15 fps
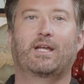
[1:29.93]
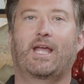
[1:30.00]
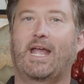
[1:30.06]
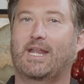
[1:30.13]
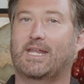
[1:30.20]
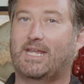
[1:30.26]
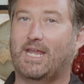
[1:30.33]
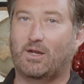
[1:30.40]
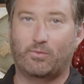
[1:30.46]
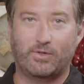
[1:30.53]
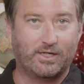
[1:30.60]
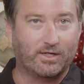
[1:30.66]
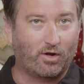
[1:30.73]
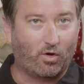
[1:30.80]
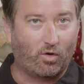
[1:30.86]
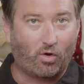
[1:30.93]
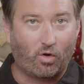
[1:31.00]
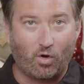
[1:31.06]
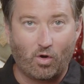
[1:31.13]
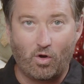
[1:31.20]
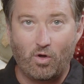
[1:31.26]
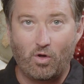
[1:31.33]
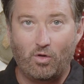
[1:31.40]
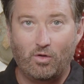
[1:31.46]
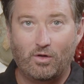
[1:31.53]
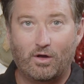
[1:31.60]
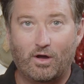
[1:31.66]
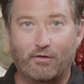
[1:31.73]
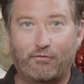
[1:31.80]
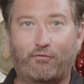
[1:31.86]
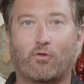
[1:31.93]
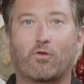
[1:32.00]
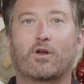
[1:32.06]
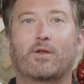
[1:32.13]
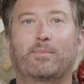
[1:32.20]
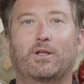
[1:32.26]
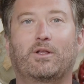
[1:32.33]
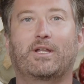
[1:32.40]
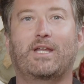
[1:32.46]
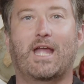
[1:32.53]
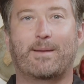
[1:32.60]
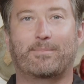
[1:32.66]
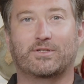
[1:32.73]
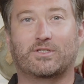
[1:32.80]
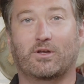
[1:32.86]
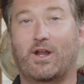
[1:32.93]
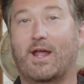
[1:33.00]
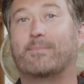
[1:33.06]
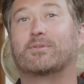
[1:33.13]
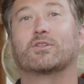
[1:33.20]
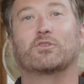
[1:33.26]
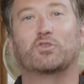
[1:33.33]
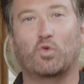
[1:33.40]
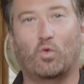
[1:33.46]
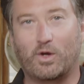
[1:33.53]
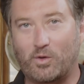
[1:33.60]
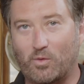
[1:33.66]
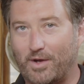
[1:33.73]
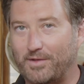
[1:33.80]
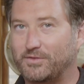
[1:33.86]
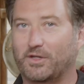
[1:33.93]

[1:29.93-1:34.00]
And again, we did a whole affordability episode 21.